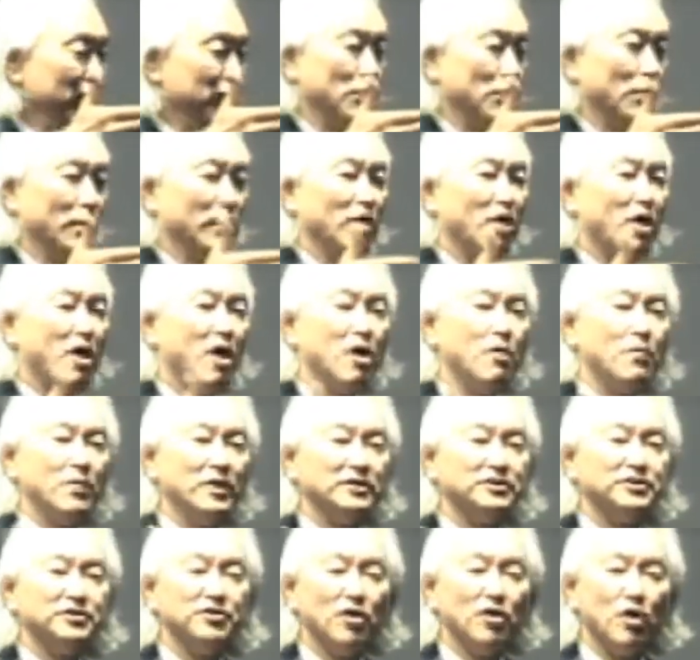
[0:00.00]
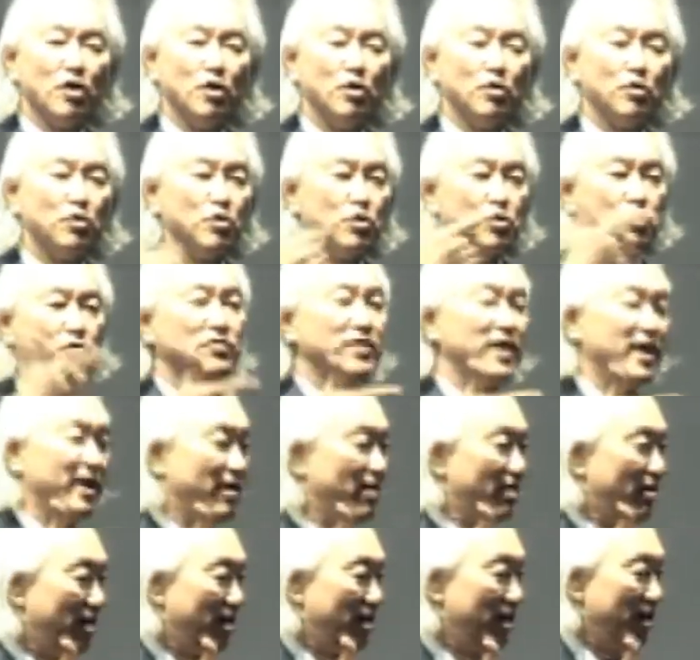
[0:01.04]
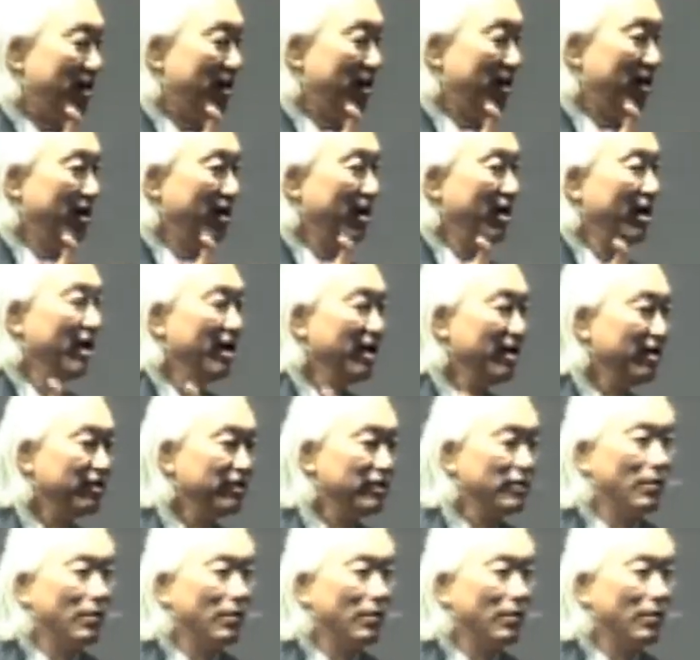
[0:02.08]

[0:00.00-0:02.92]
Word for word: You will always know who they are.